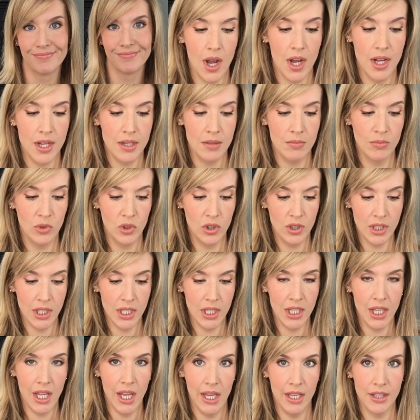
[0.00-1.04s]
I am
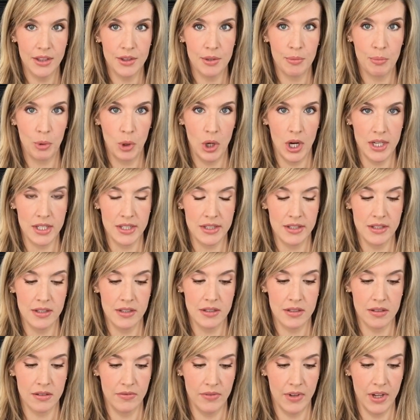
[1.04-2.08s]
looking at the
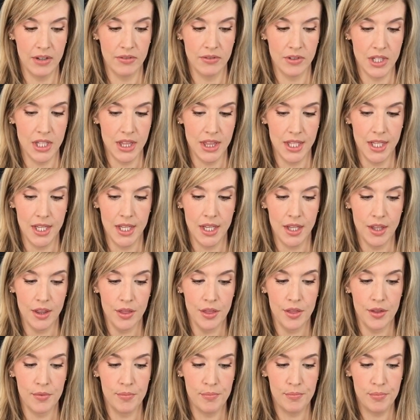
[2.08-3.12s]
prices of
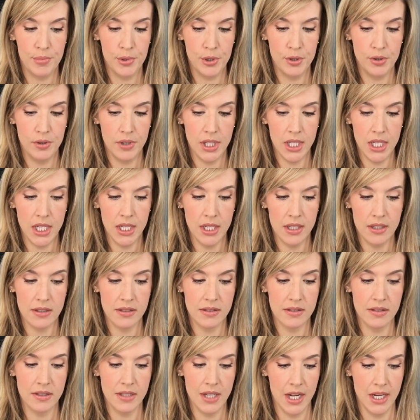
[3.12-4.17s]
everything. The bootie
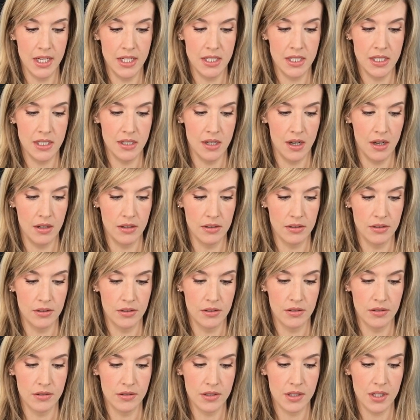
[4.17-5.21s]
is ninety
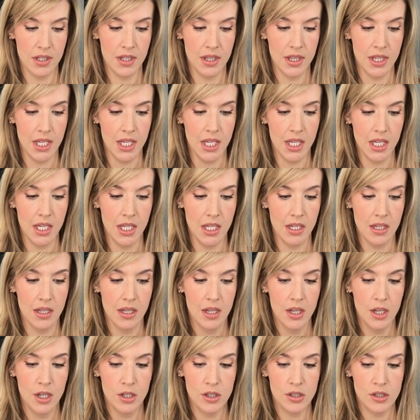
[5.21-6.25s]
dollars. The
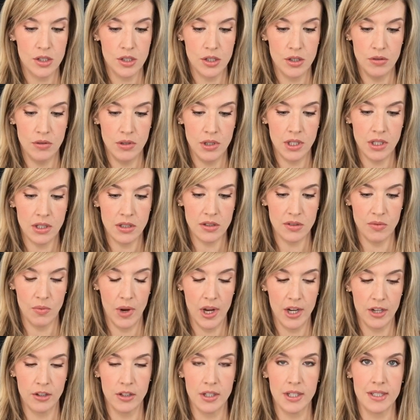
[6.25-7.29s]
tunic
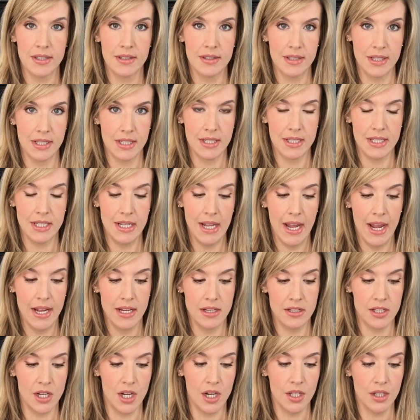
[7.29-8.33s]
sweater is
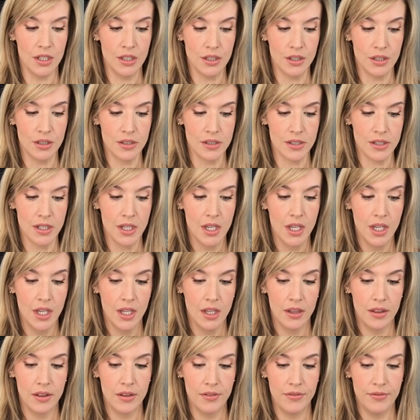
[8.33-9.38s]
sixty-eight dollars.
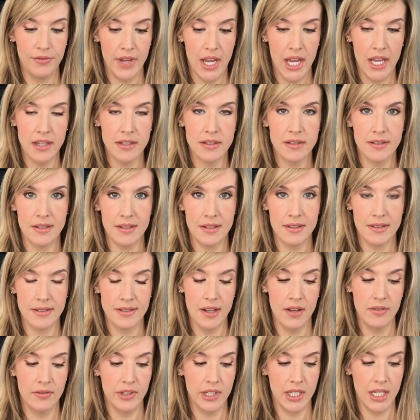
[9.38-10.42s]
The vest is
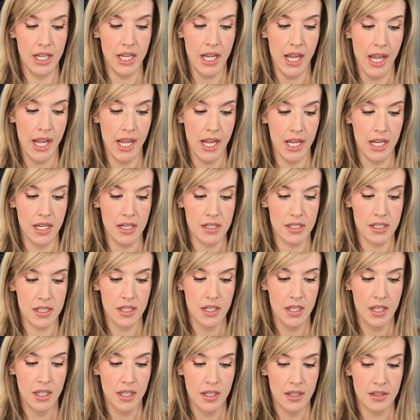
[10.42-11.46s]
seventy-eight
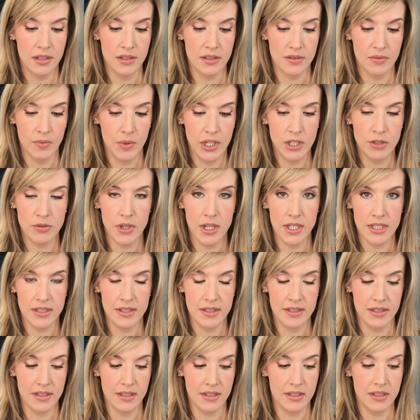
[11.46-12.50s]
dollars. The swing dress
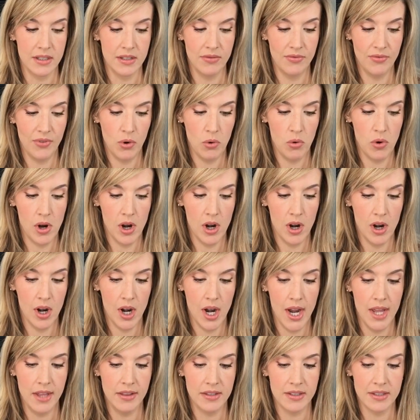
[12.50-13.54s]
is
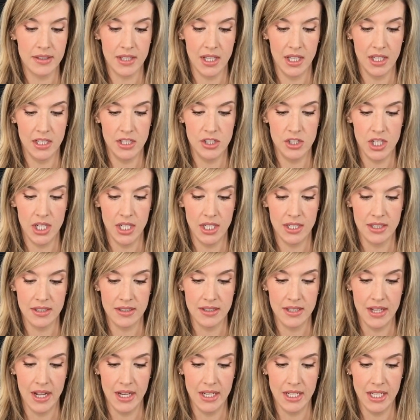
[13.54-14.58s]
sixty-four dollars. And the skinny jean
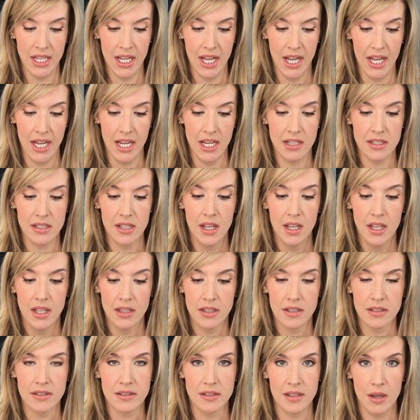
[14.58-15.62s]
is ninety-eight dollars.
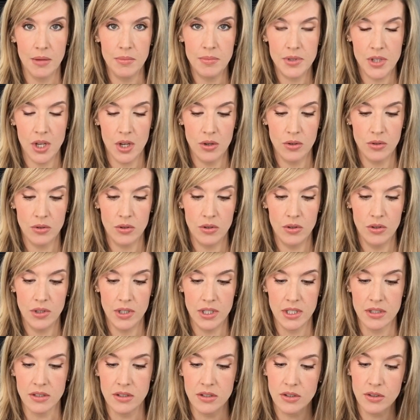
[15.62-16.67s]
The subtotal
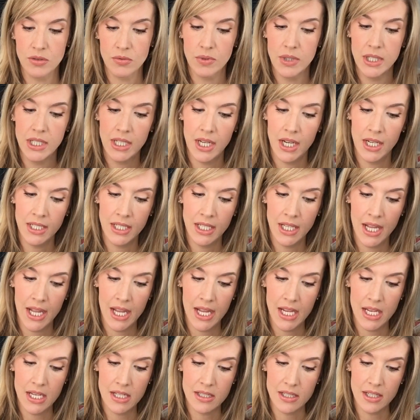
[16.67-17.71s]
is three
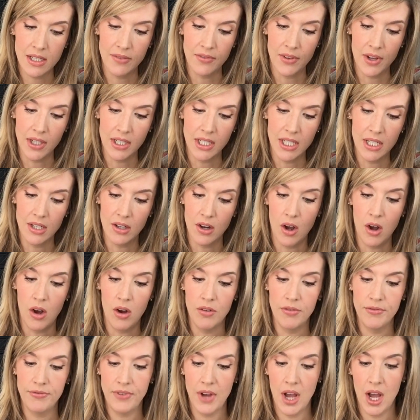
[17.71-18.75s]
ninety-eight. If I get
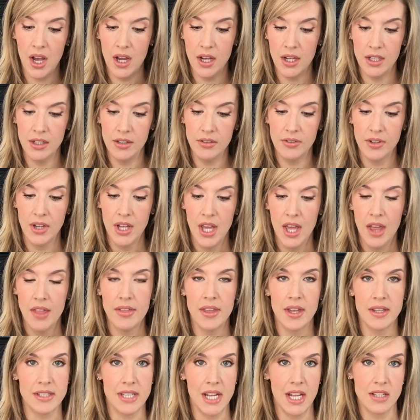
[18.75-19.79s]
all five,
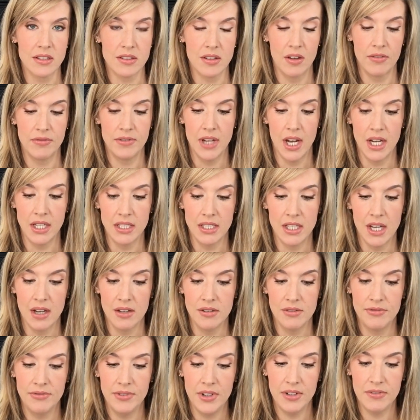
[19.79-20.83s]
that takes off
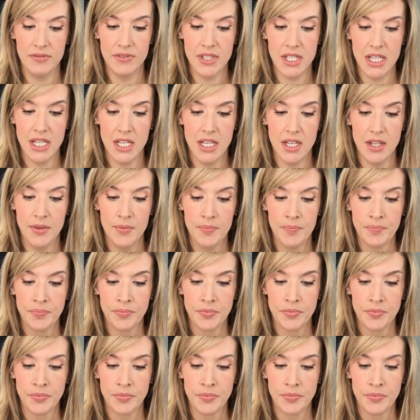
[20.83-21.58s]
ninety-nine fifty.